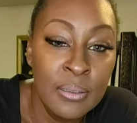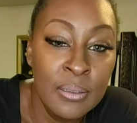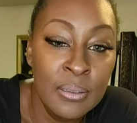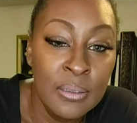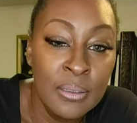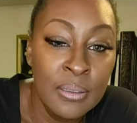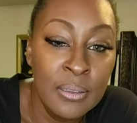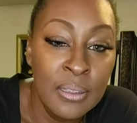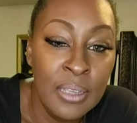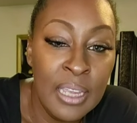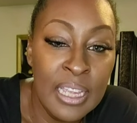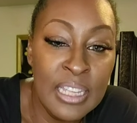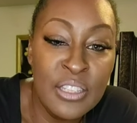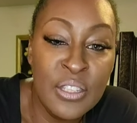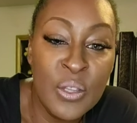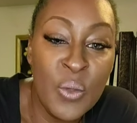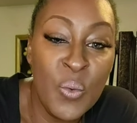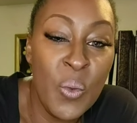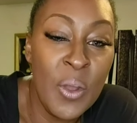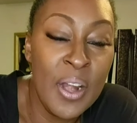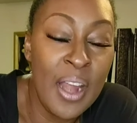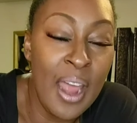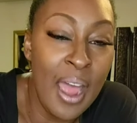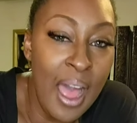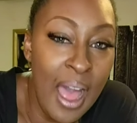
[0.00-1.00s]
And so when
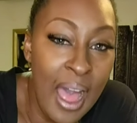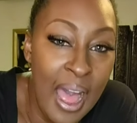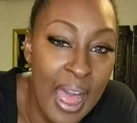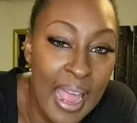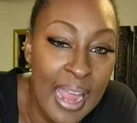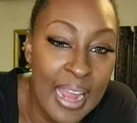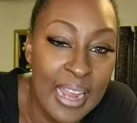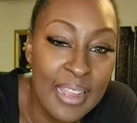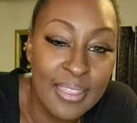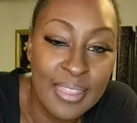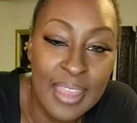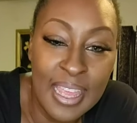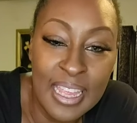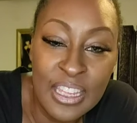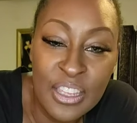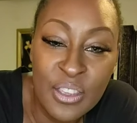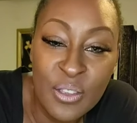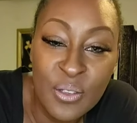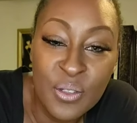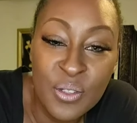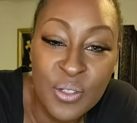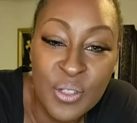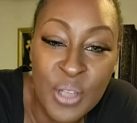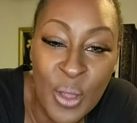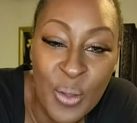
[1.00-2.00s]
I thank you
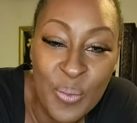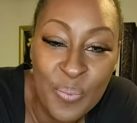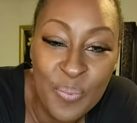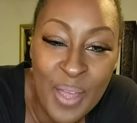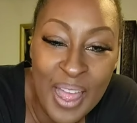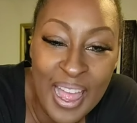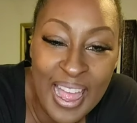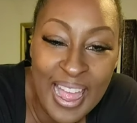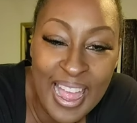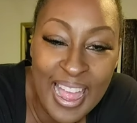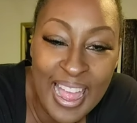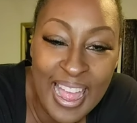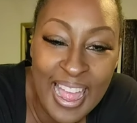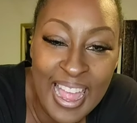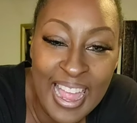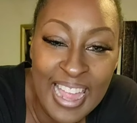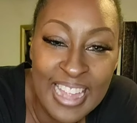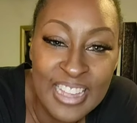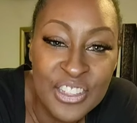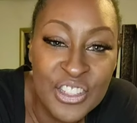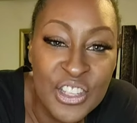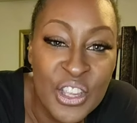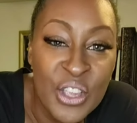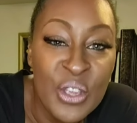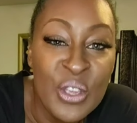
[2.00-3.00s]
so much.
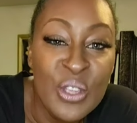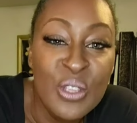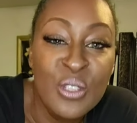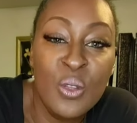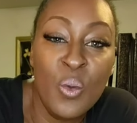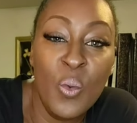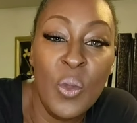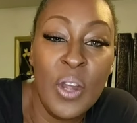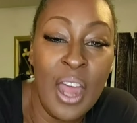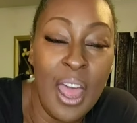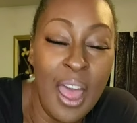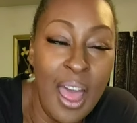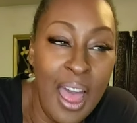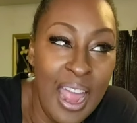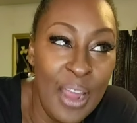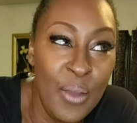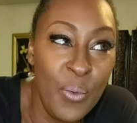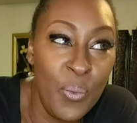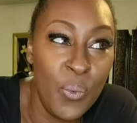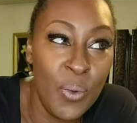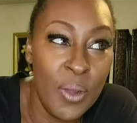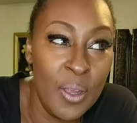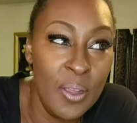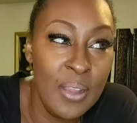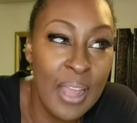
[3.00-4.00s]
So when I
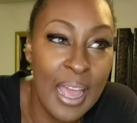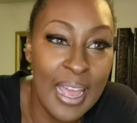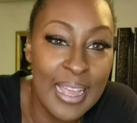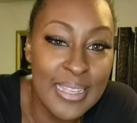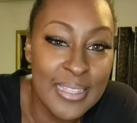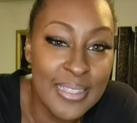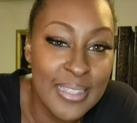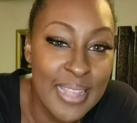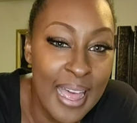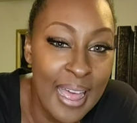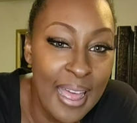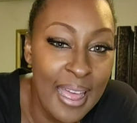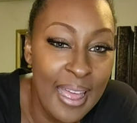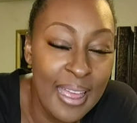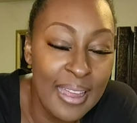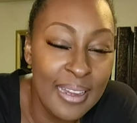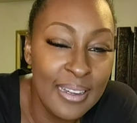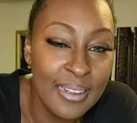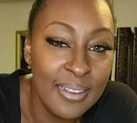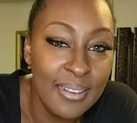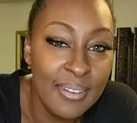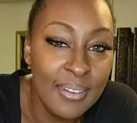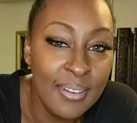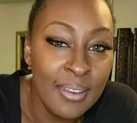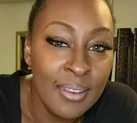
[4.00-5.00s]
realized that,
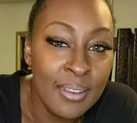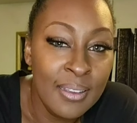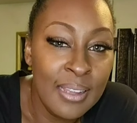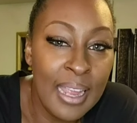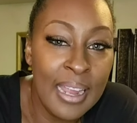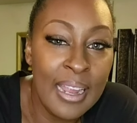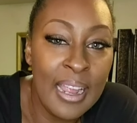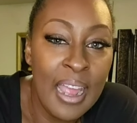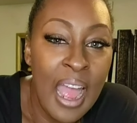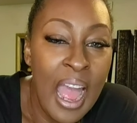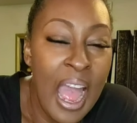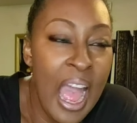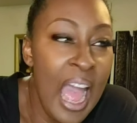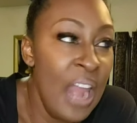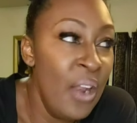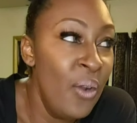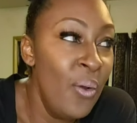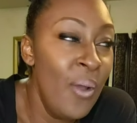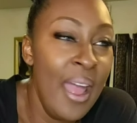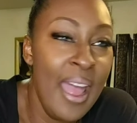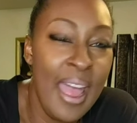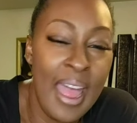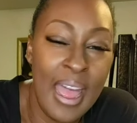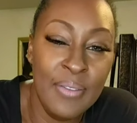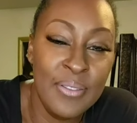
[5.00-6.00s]
like I don't
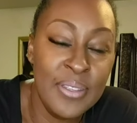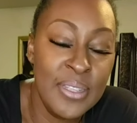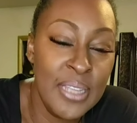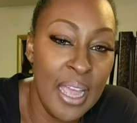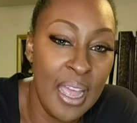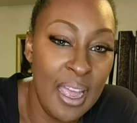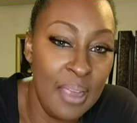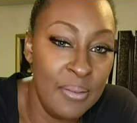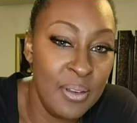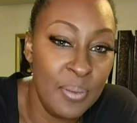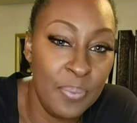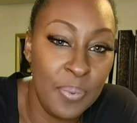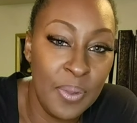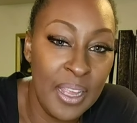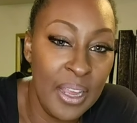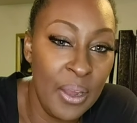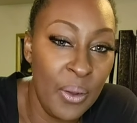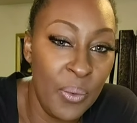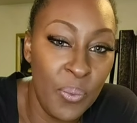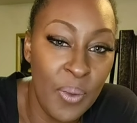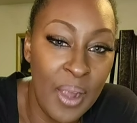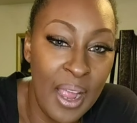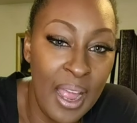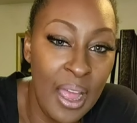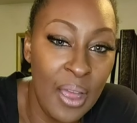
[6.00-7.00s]
have time to play
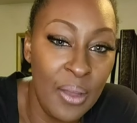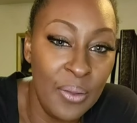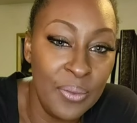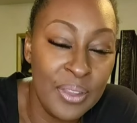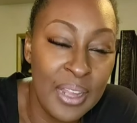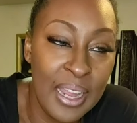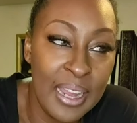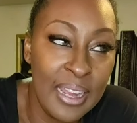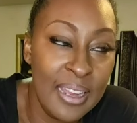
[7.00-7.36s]
around. Like